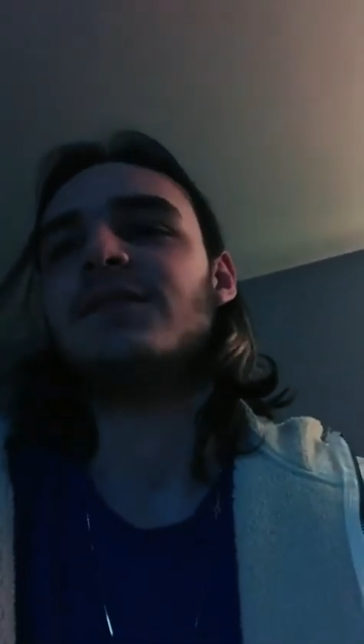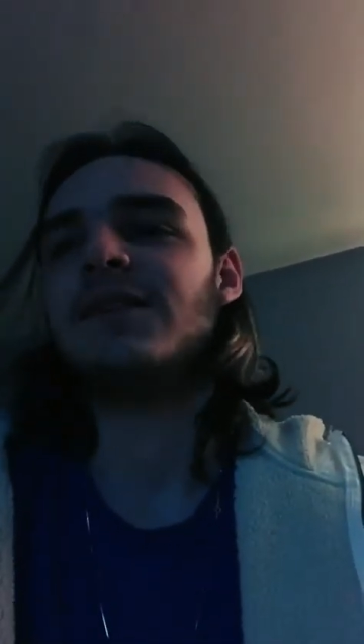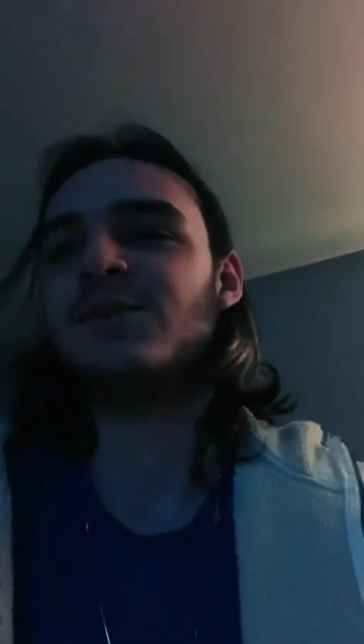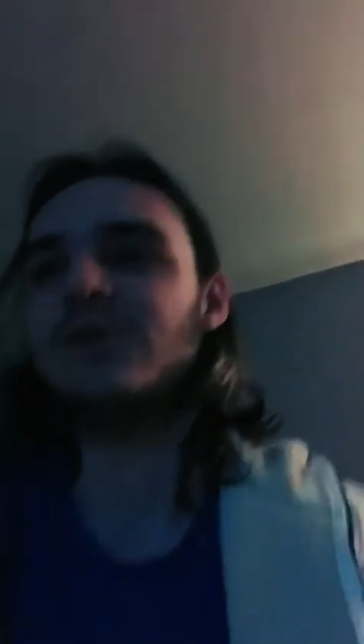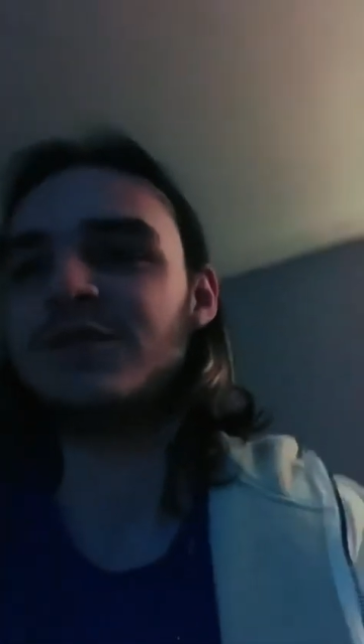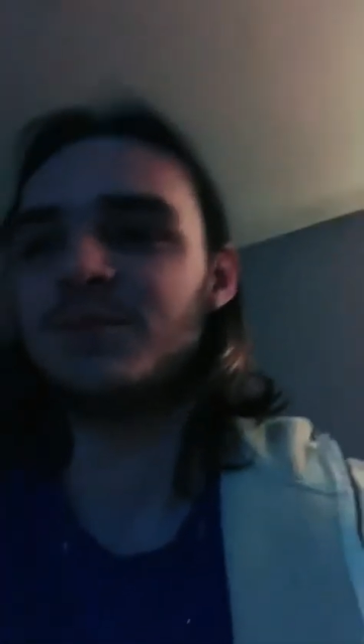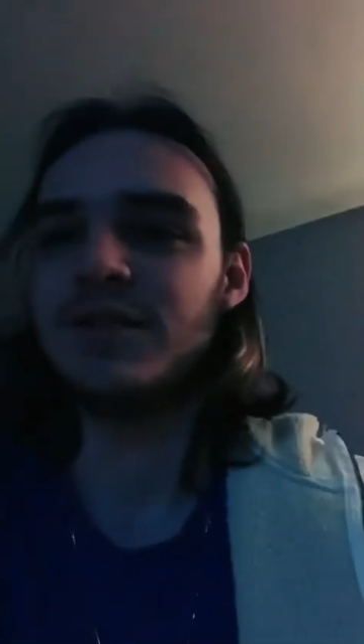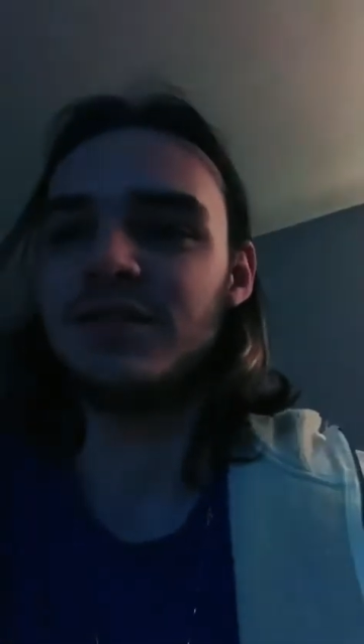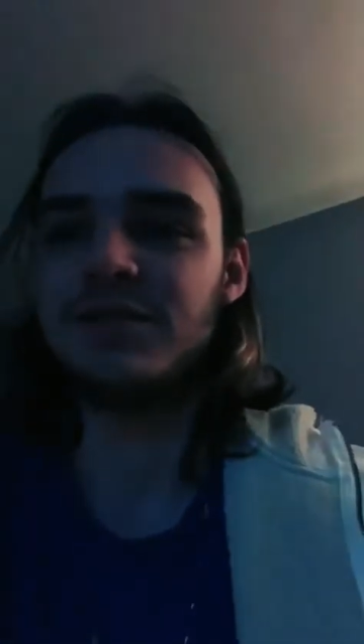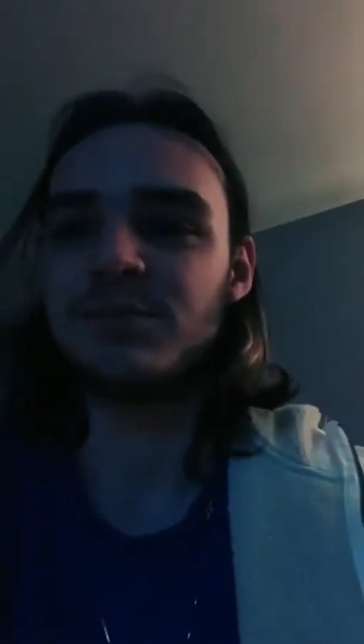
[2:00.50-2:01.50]
like Will
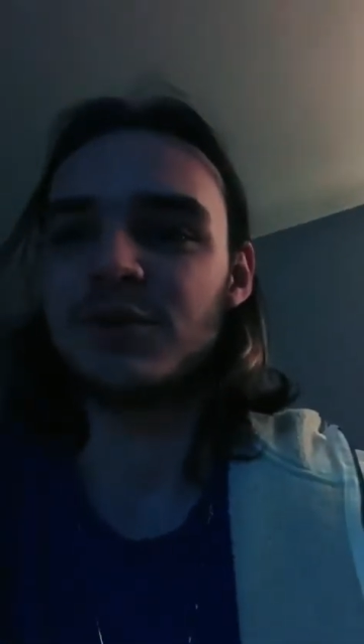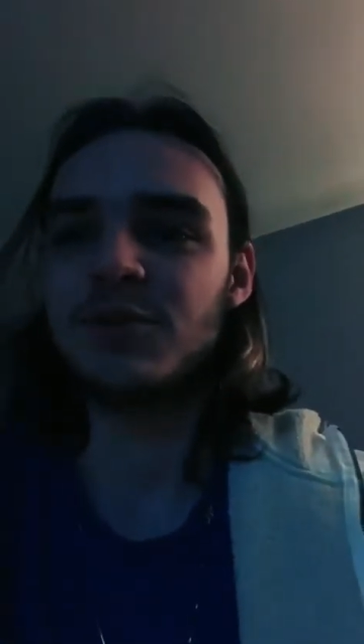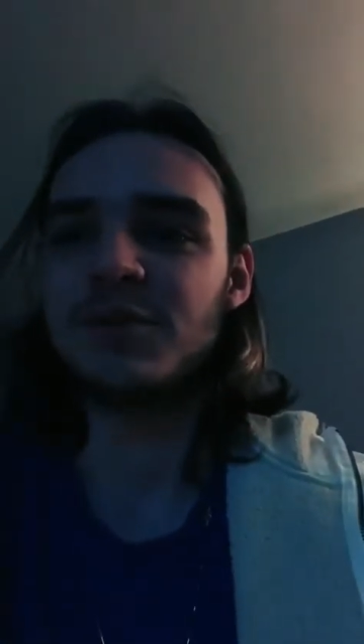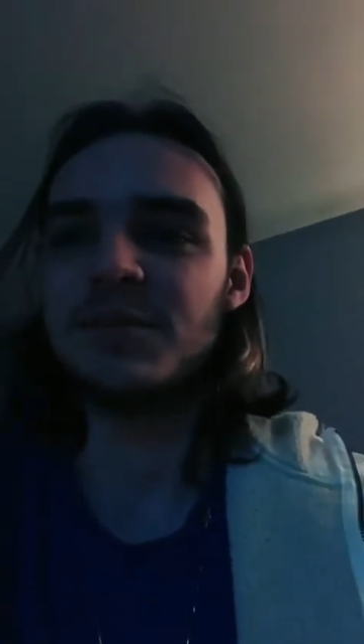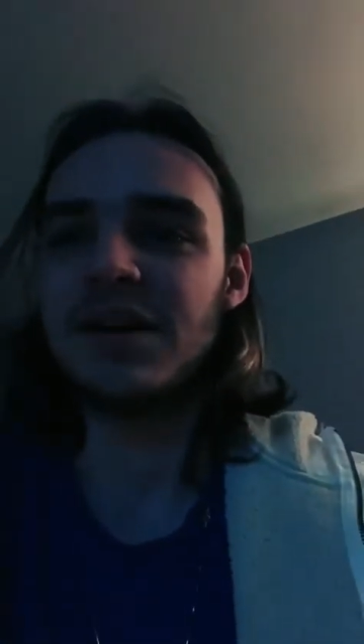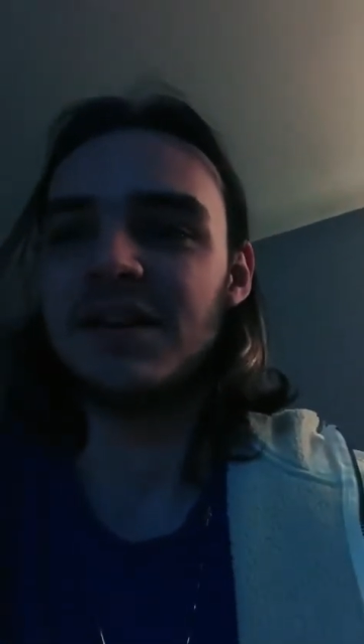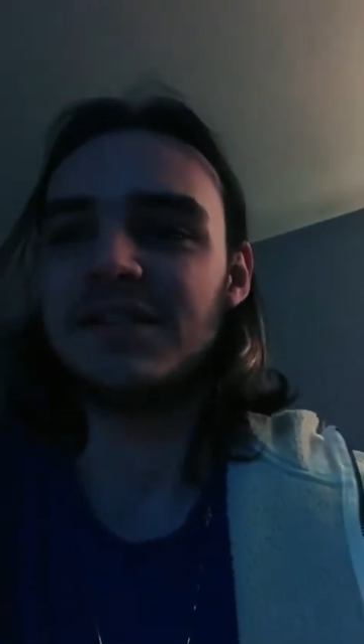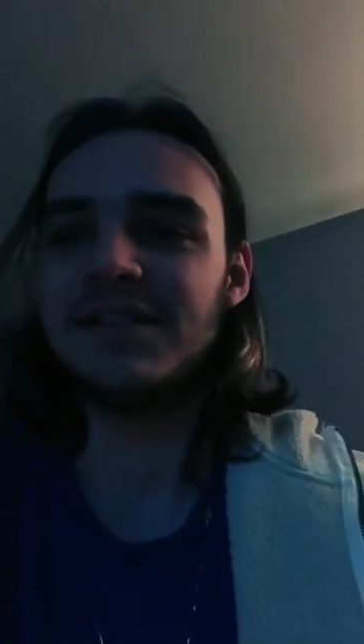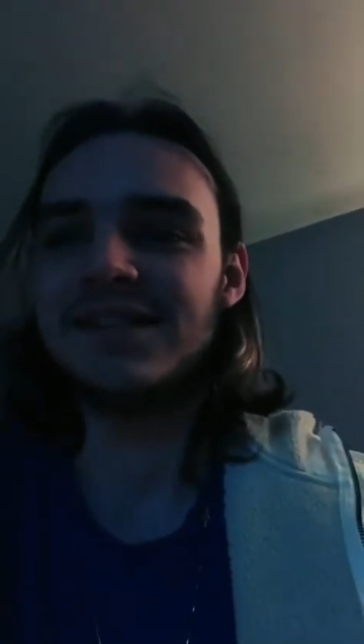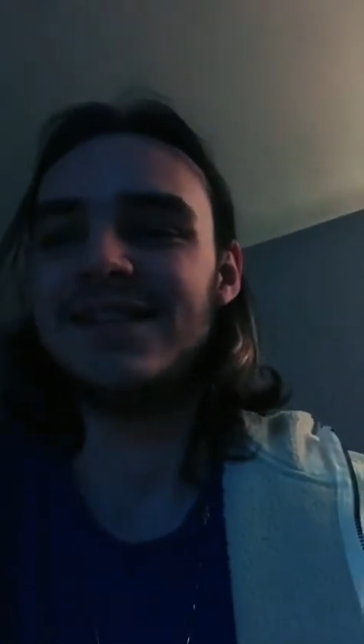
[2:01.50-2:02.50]
Smith is a broken man,
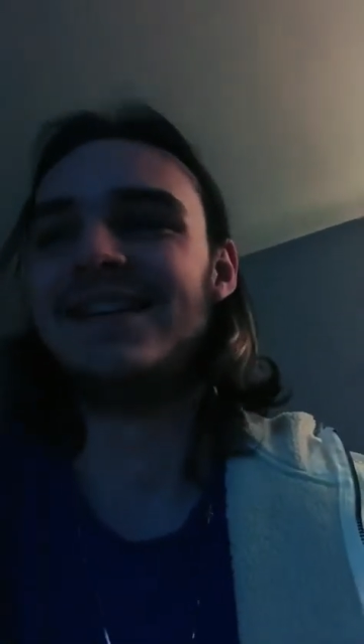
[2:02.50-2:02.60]
and,